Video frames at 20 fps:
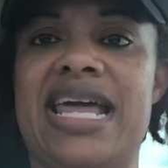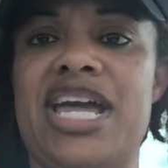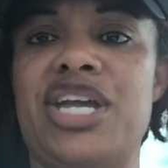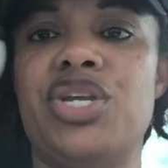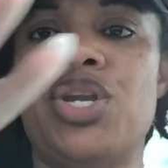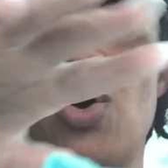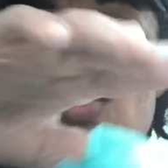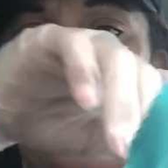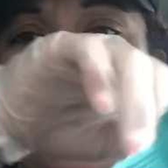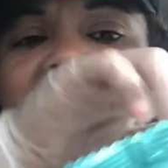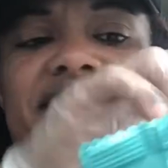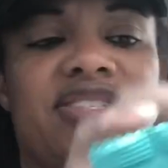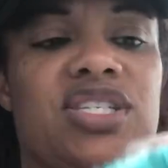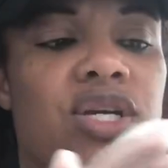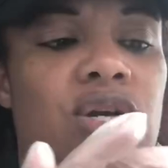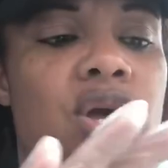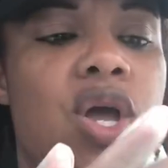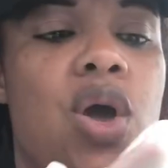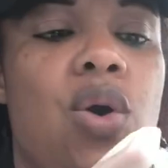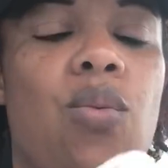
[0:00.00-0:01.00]
you don't have
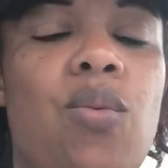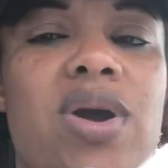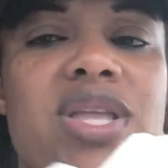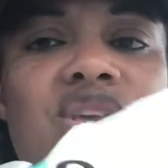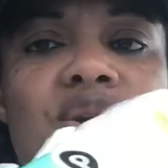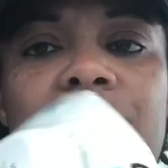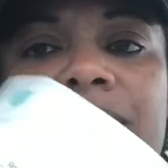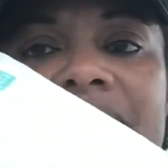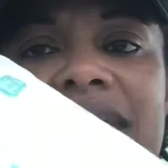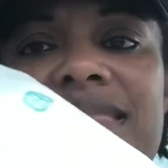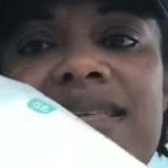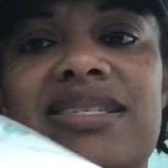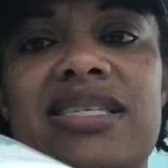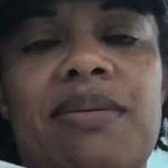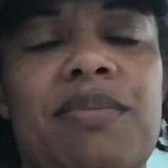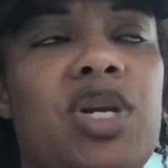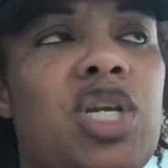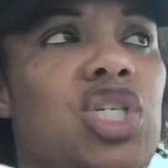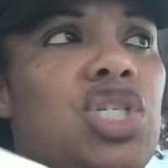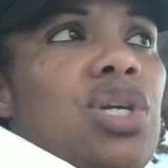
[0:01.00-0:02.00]
to, when you make this,
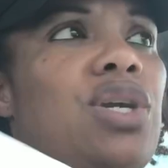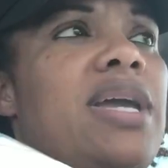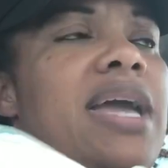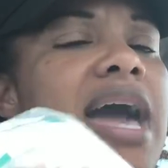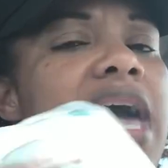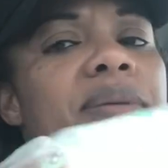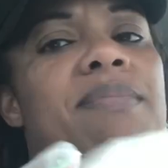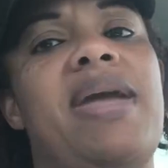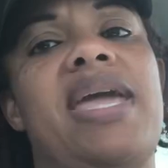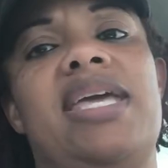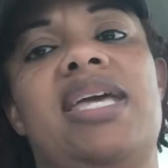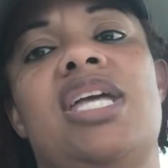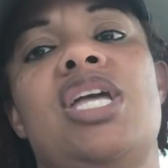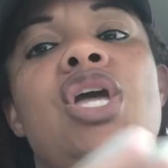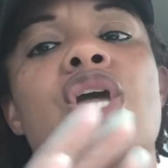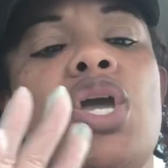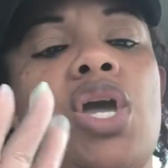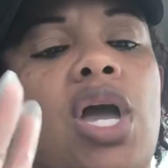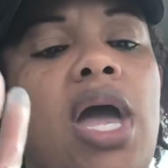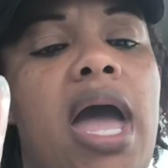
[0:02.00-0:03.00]
I'm going to show you how to make it.
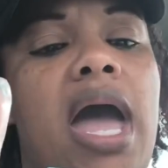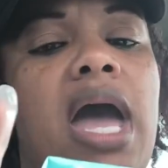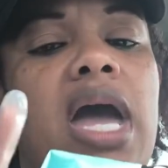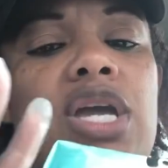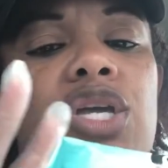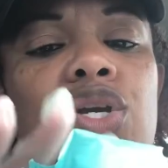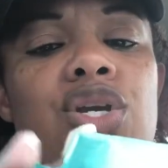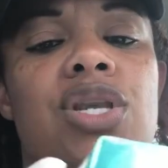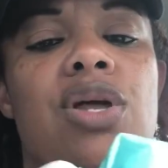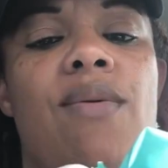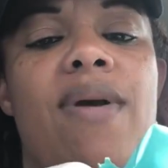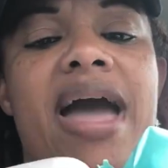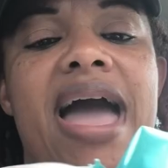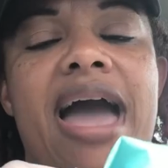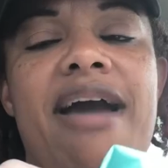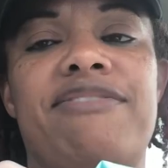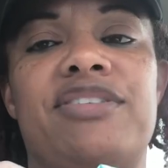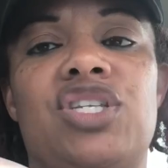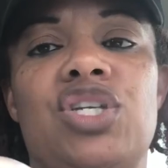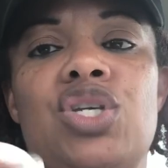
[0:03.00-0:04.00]
You don't
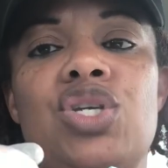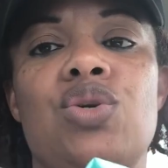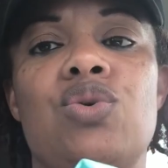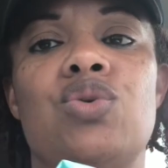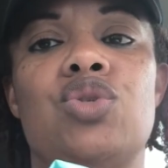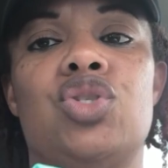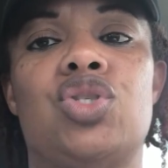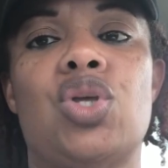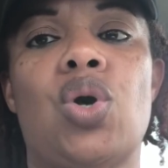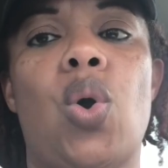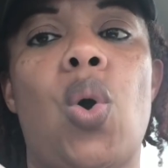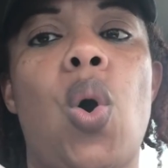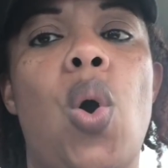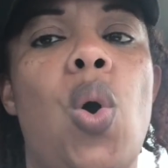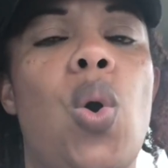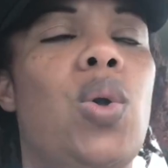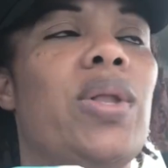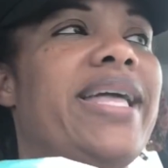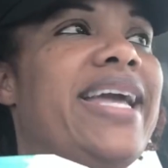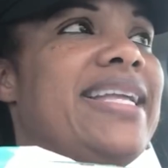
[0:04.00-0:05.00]
have to use the
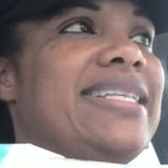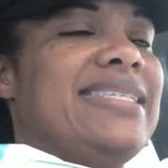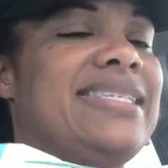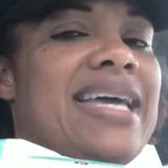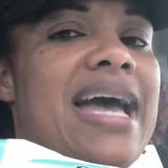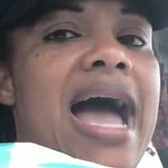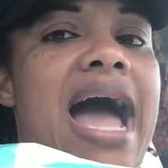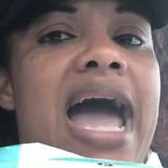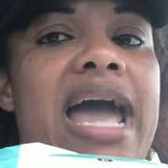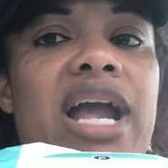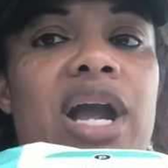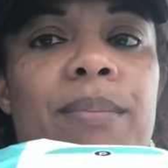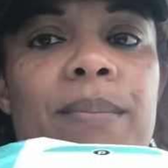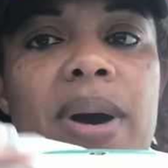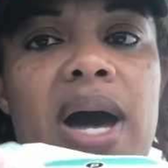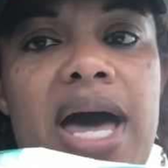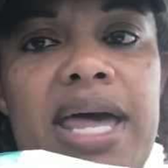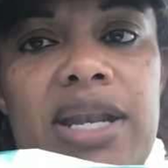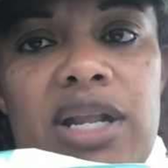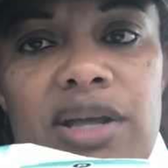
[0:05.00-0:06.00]
whole entire
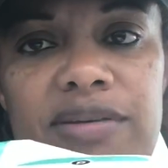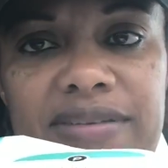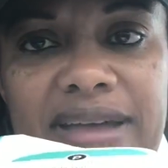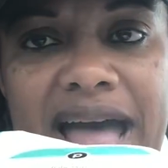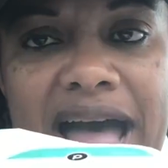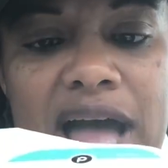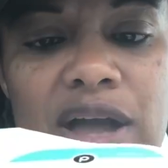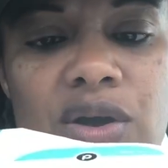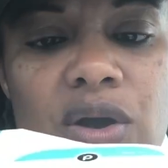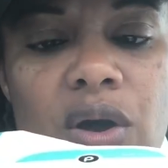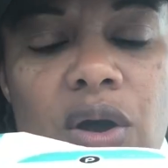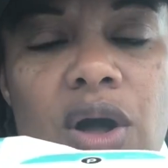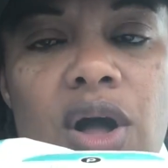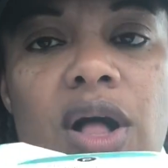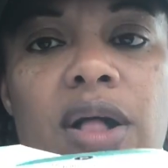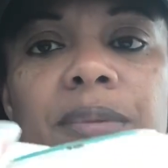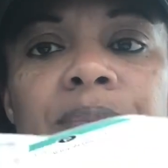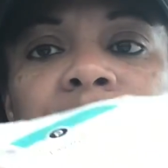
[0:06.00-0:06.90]
bottle of alcohol.